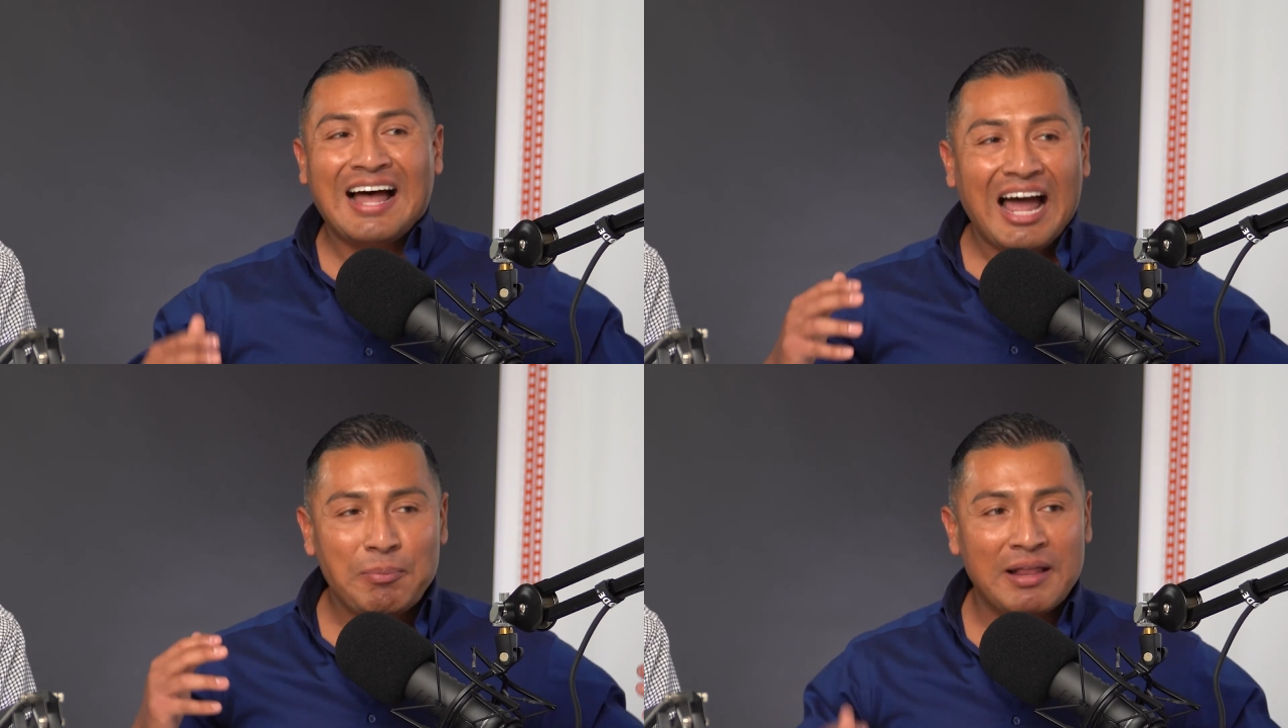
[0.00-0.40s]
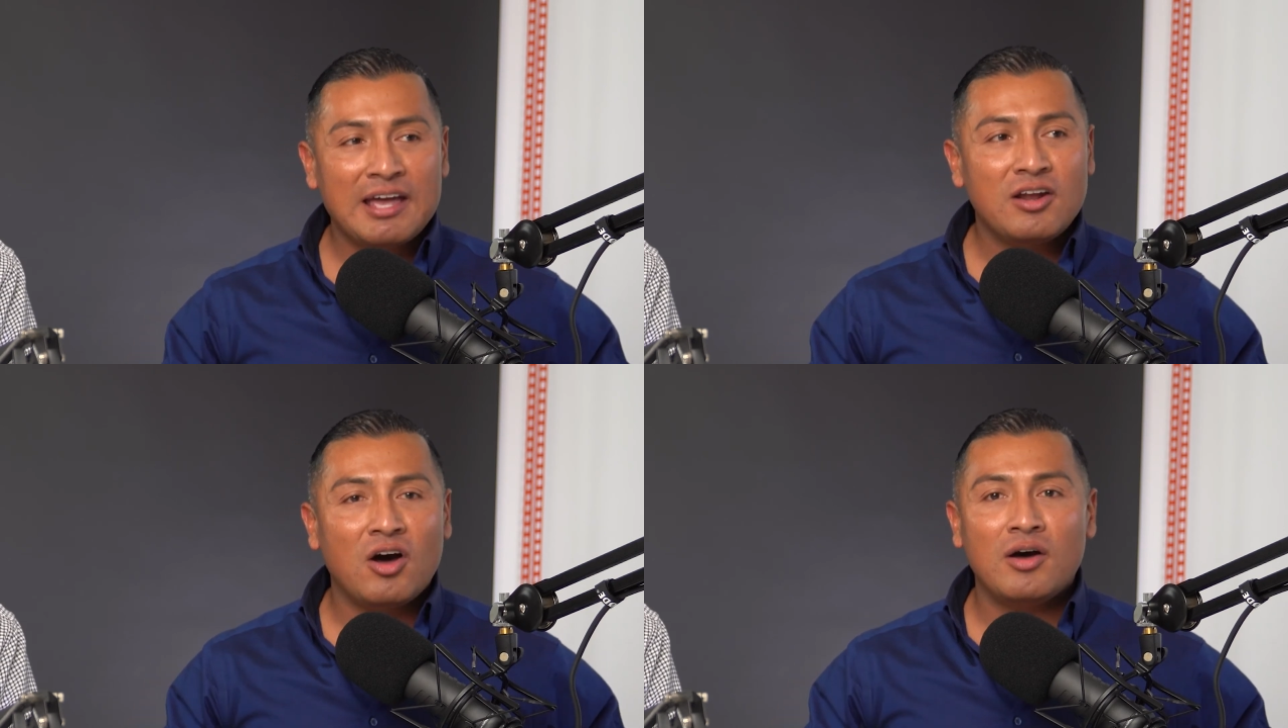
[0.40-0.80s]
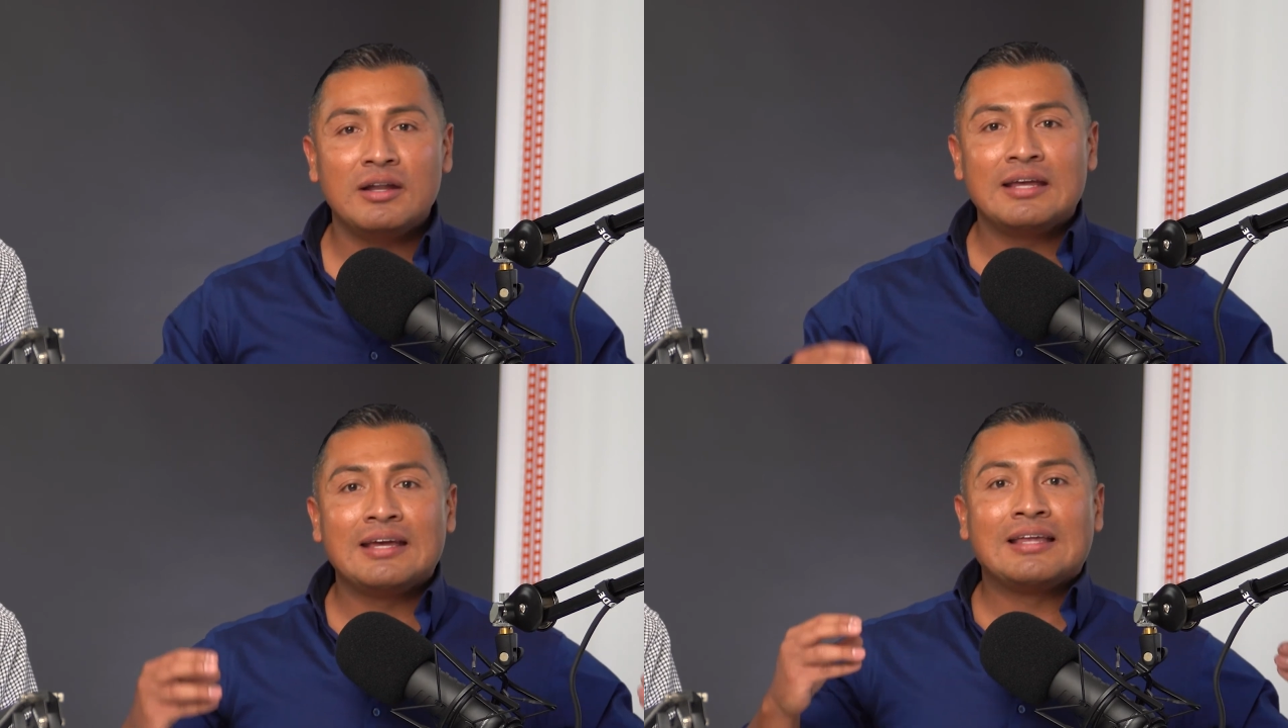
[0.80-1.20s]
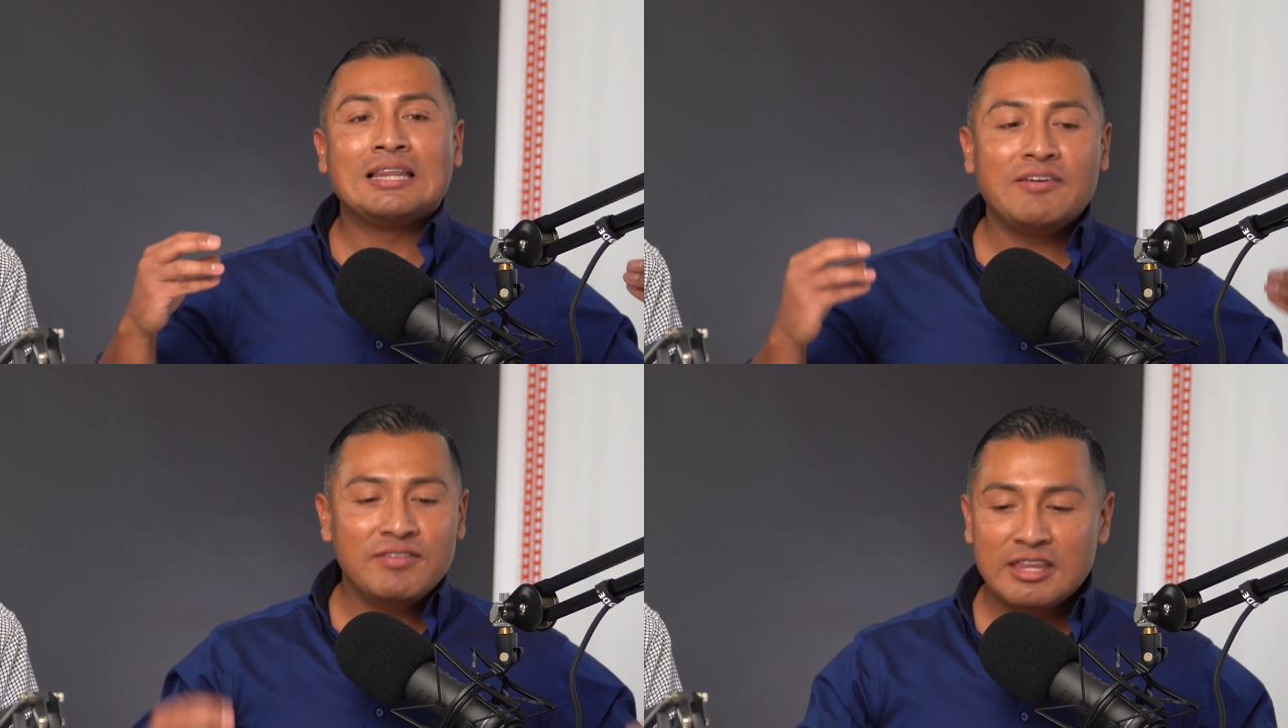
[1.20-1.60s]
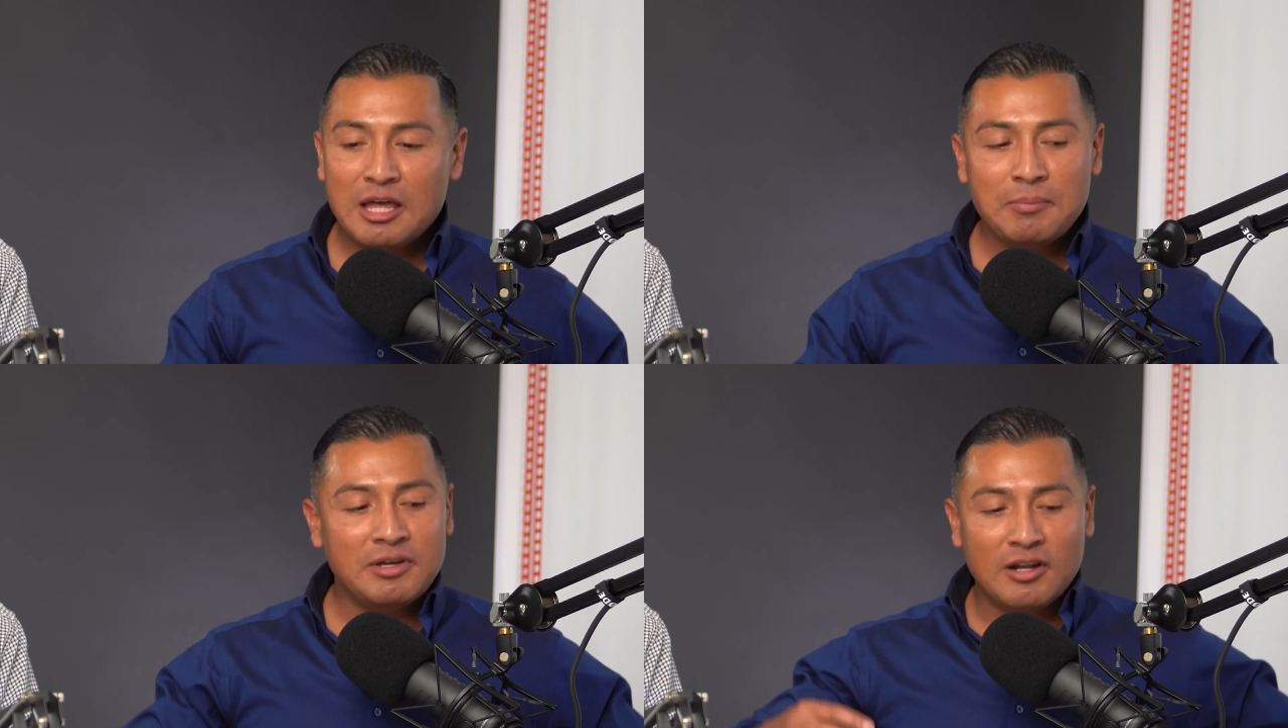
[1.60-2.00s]
I plan on leaving
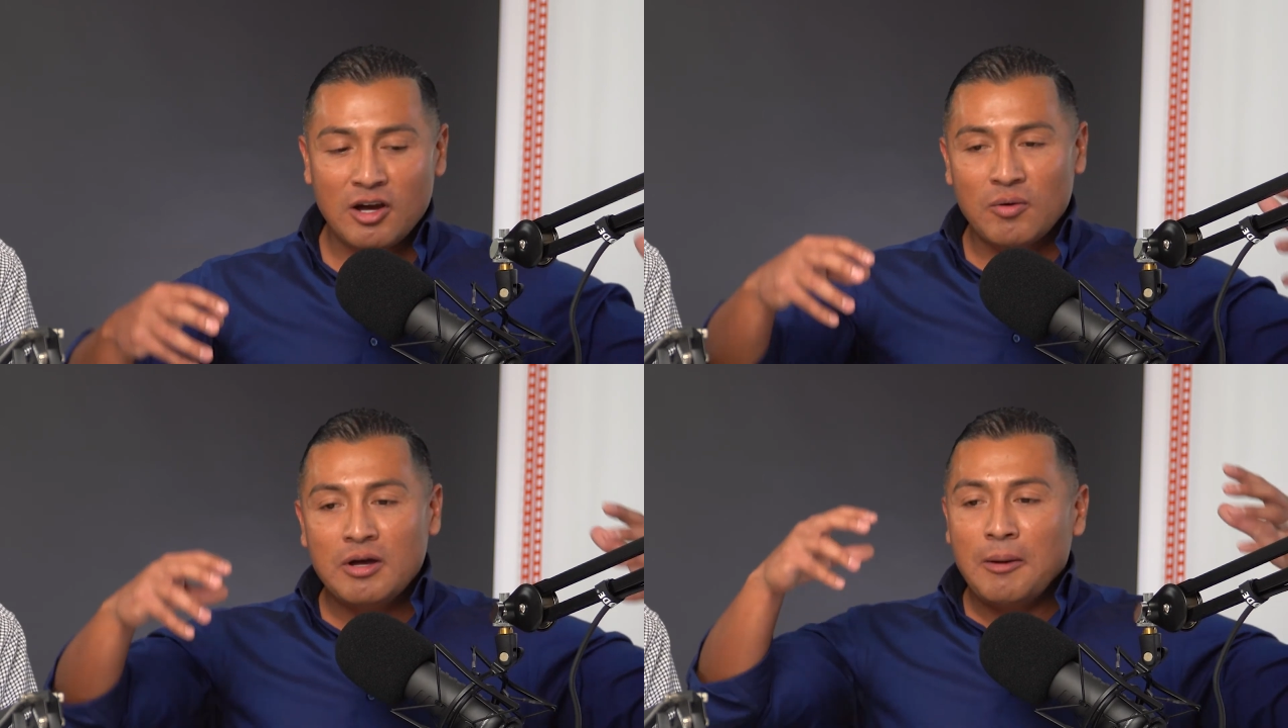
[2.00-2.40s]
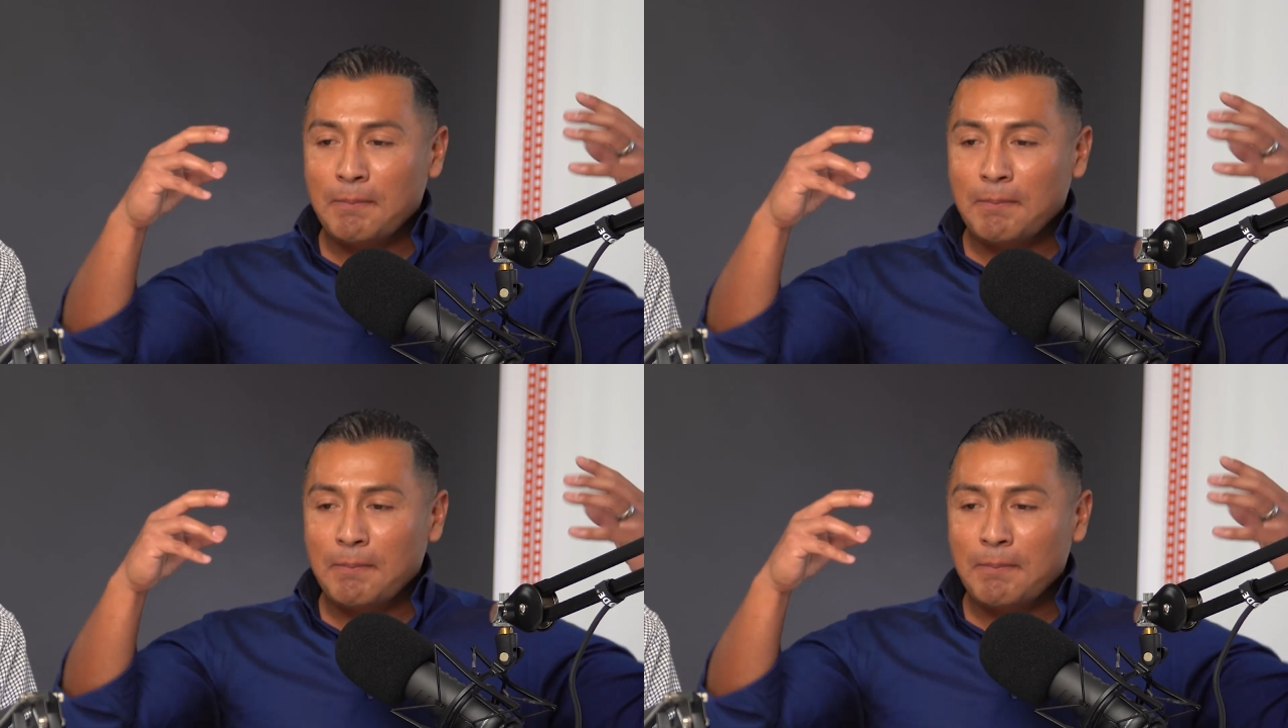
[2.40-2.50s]
them, you know,